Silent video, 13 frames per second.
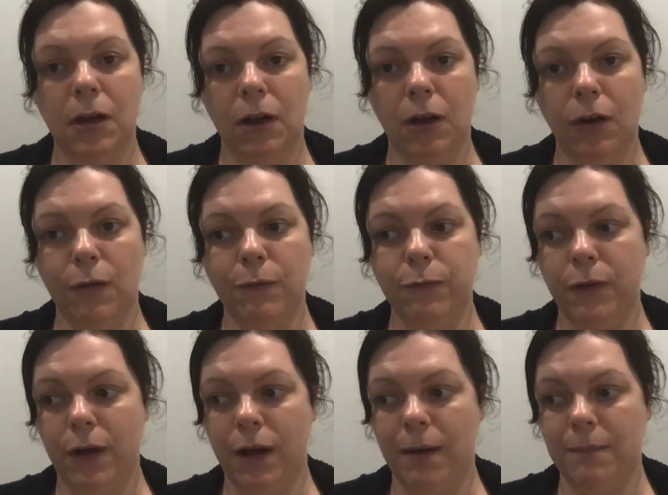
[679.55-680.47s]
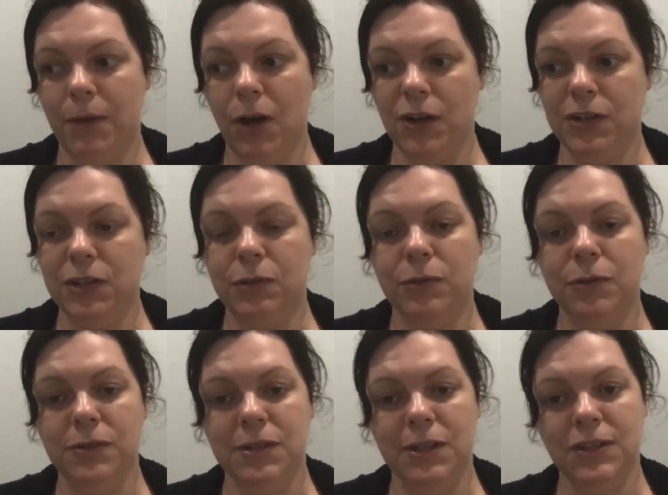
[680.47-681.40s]
of
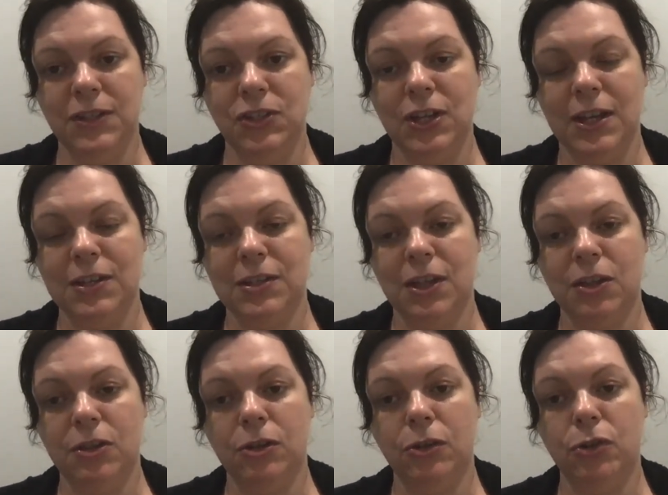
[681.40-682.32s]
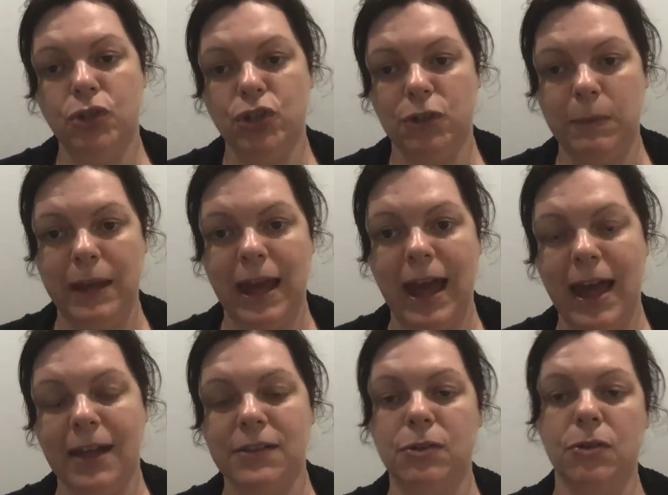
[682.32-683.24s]
articles that suggest that the law should be
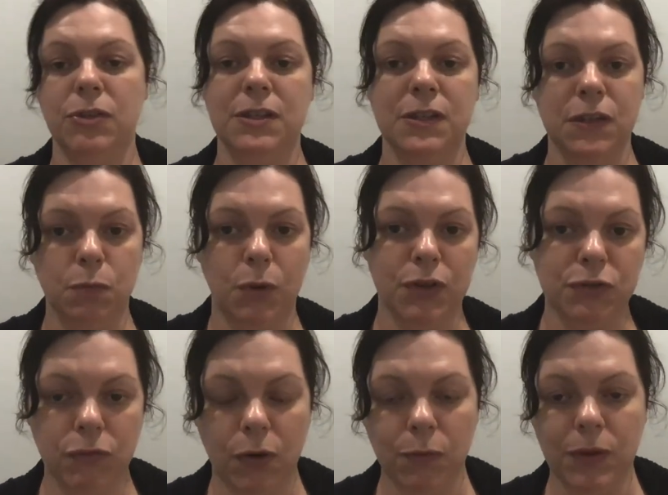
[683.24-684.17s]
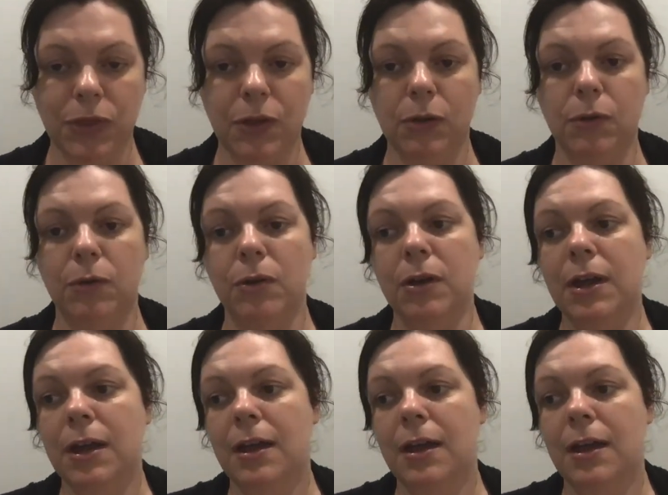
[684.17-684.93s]
X, or this is what's wrong with the law?